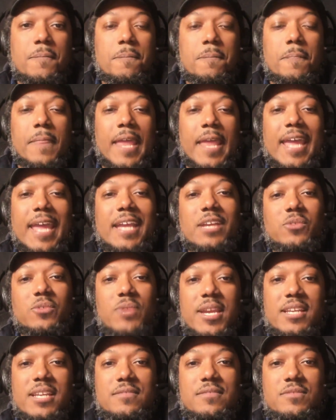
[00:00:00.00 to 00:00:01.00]
and
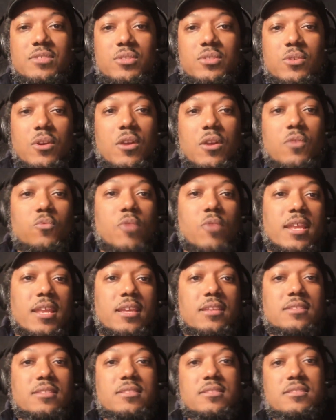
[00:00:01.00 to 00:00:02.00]
creatives who are
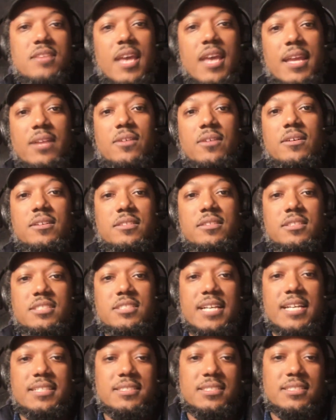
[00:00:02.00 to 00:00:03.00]
ready to take on the
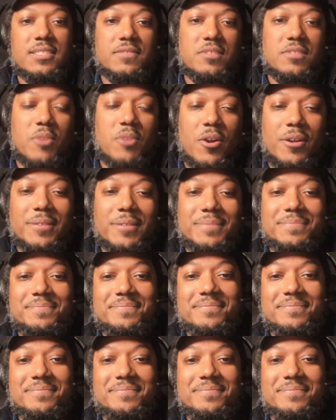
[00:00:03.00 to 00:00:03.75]
challenges of tomorrow.